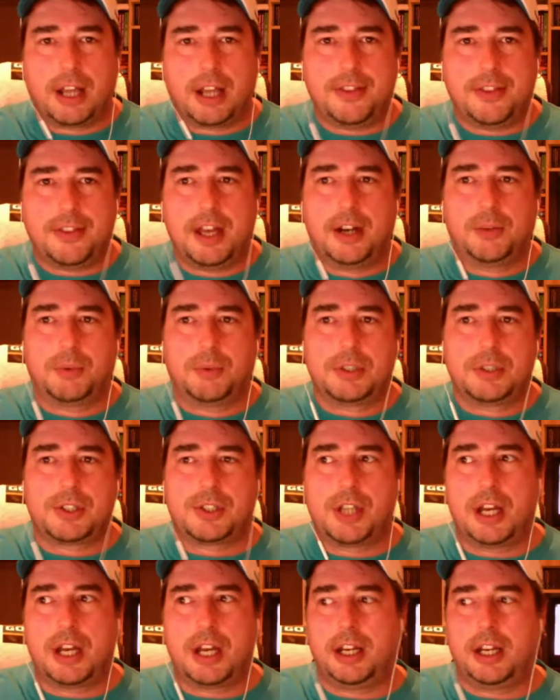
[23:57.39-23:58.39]
And then it was
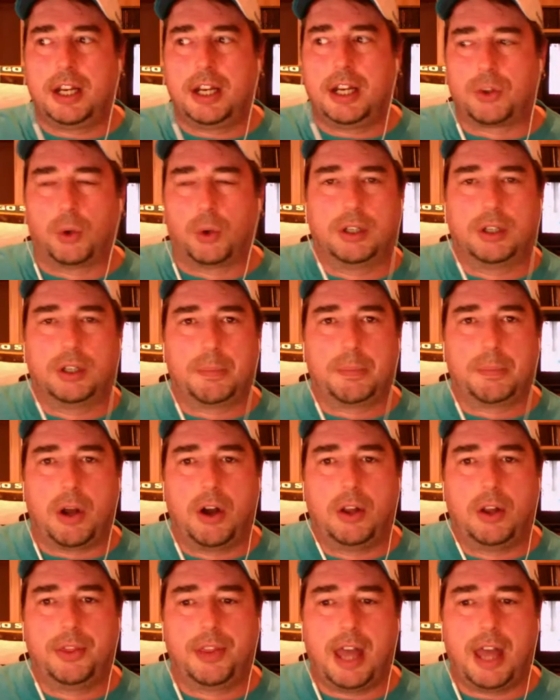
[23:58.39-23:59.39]
setting Thornton up
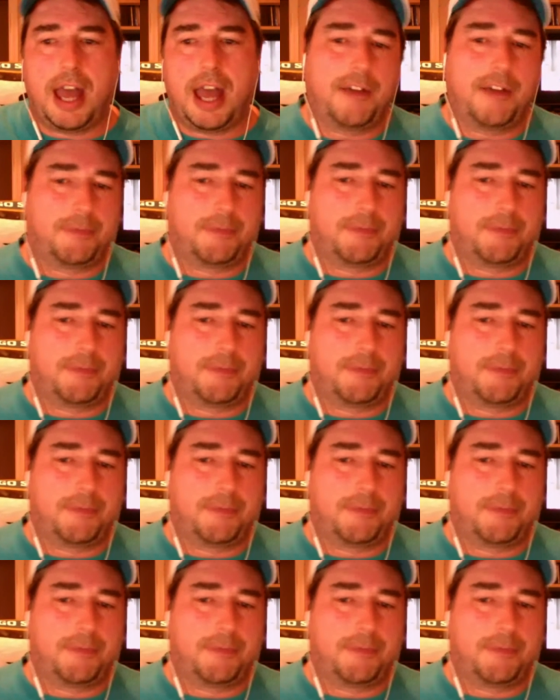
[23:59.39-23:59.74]
on the half